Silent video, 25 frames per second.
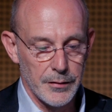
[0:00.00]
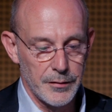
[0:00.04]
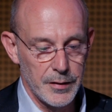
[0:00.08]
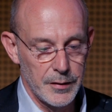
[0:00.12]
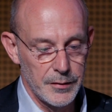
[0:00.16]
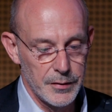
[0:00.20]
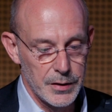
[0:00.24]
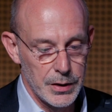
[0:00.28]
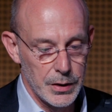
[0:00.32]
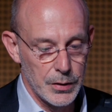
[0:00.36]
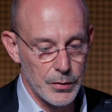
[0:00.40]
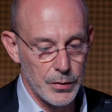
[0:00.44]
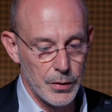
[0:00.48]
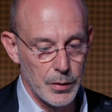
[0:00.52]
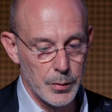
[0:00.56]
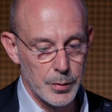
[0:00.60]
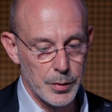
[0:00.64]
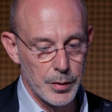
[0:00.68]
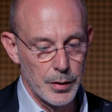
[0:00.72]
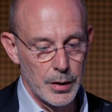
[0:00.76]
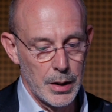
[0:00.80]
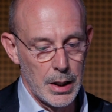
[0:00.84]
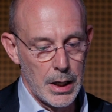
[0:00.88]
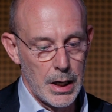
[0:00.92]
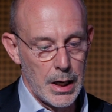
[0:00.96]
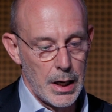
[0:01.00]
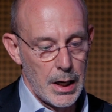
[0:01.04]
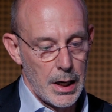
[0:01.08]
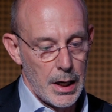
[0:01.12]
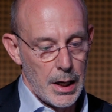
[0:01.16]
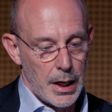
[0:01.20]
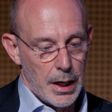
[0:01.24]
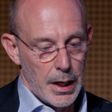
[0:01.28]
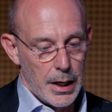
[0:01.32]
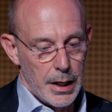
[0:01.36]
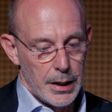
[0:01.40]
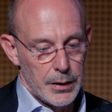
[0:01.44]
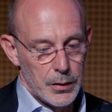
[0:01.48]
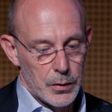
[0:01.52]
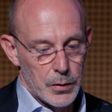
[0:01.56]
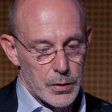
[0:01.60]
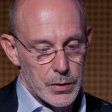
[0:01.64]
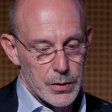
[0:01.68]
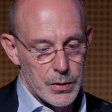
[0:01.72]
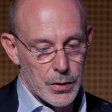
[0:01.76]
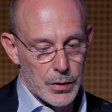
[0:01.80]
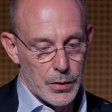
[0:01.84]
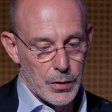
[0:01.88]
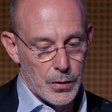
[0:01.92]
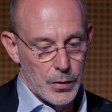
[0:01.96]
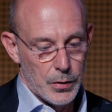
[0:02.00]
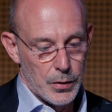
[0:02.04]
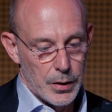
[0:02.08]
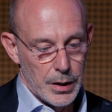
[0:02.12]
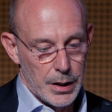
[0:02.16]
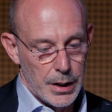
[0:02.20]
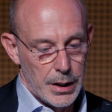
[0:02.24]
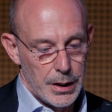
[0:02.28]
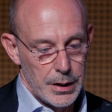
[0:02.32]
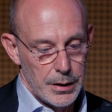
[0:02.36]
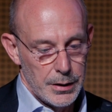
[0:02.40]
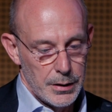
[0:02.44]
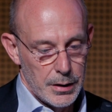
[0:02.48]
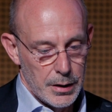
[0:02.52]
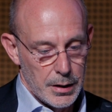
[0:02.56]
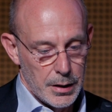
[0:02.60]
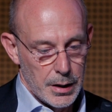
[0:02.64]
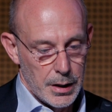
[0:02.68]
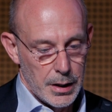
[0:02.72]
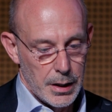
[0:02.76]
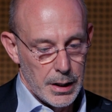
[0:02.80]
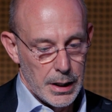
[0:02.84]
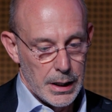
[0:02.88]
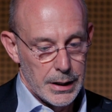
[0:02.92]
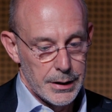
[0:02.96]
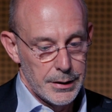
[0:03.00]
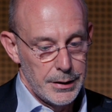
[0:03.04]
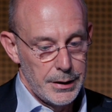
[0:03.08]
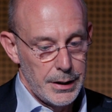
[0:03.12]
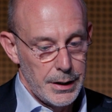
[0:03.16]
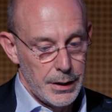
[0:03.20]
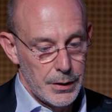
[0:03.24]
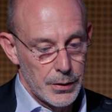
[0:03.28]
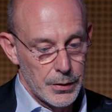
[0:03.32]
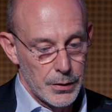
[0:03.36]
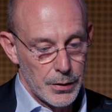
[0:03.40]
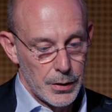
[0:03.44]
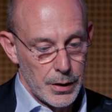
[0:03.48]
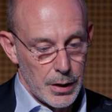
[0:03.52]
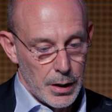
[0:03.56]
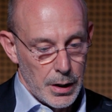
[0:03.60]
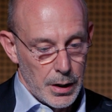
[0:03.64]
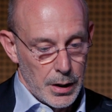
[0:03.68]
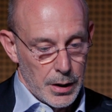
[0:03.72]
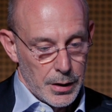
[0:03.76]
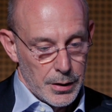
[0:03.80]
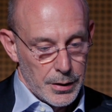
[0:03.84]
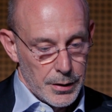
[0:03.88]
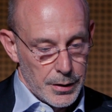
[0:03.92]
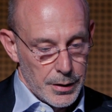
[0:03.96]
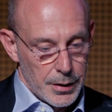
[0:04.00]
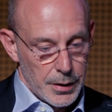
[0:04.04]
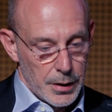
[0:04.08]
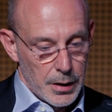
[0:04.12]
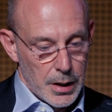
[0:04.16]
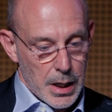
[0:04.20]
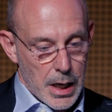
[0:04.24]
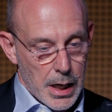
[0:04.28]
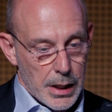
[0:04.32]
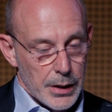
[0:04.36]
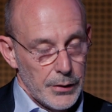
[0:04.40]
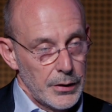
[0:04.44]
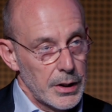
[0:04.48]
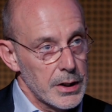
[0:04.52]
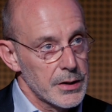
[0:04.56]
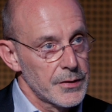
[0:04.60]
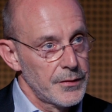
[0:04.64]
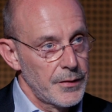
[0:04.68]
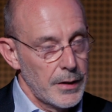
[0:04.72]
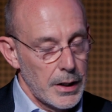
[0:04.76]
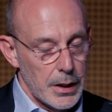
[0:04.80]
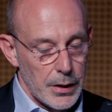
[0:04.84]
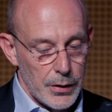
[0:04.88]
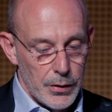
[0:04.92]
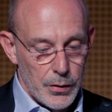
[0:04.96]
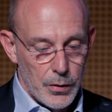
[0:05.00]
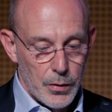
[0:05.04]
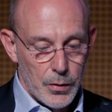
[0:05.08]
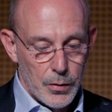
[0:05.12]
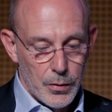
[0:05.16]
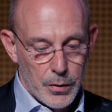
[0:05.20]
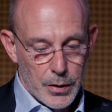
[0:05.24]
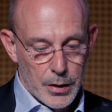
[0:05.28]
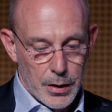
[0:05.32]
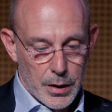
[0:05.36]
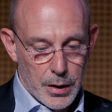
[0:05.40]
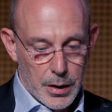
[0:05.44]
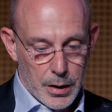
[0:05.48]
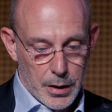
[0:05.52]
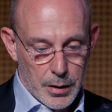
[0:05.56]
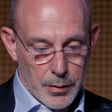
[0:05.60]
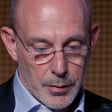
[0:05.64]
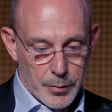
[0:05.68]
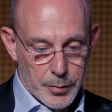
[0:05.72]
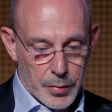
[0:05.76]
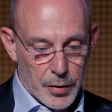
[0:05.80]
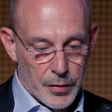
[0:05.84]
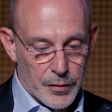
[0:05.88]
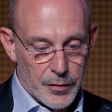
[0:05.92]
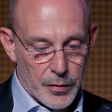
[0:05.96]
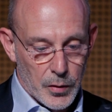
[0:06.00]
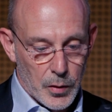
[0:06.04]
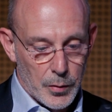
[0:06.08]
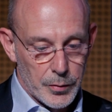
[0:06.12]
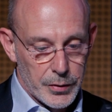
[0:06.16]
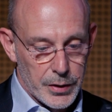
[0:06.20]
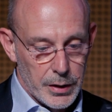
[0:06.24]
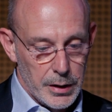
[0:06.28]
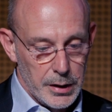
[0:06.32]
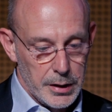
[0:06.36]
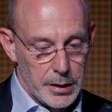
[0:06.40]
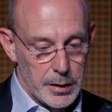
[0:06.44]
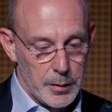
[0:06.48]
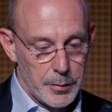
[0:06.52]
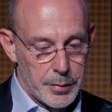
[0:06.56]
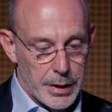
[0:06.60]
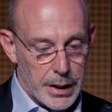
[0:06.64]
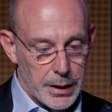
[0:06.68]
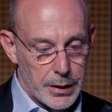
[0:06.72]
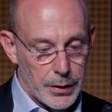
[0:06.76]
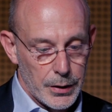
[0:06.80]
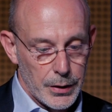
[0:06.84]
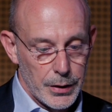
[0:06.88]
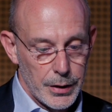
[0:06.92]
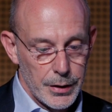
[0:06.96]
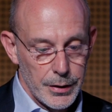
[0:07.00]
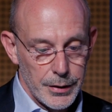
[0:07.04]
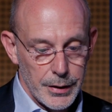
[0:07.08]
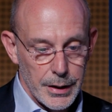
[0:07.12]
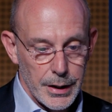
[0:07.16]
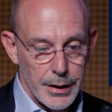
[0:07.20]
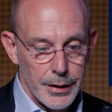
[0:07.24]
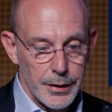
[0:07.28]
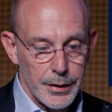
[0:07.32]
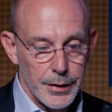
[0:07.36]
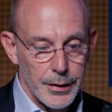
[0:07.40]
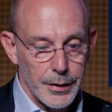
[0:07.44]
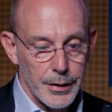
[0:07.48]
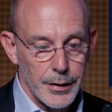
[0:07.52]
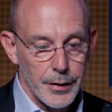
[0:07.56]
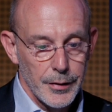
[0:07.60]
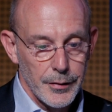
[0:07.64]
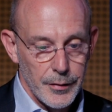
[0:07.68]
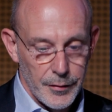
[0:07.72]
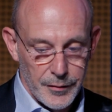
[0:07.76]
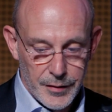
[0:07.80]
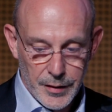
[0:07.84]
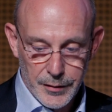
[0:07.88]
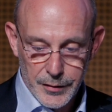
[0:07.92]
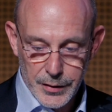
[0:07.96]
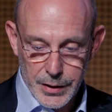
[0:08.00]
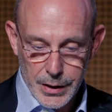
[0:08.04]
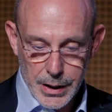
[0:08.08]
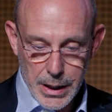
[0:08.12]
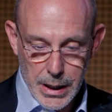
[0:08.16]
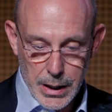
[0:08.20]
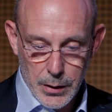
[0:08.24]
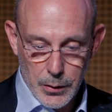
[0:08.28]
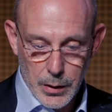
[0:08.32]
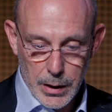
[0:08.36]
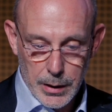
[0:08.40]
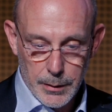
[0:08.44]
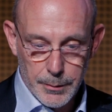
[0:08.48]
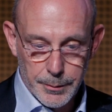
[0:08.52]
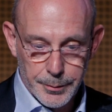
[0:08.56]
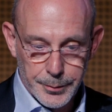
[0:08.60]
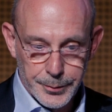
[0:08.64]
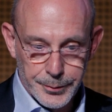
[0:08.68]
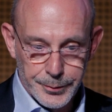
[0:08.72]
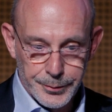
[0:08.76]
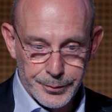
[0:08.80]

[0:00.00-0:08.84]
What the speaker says: in the Vivity group. And also at near, the ACUNEX Vario performed a little better than the Vivity IOL.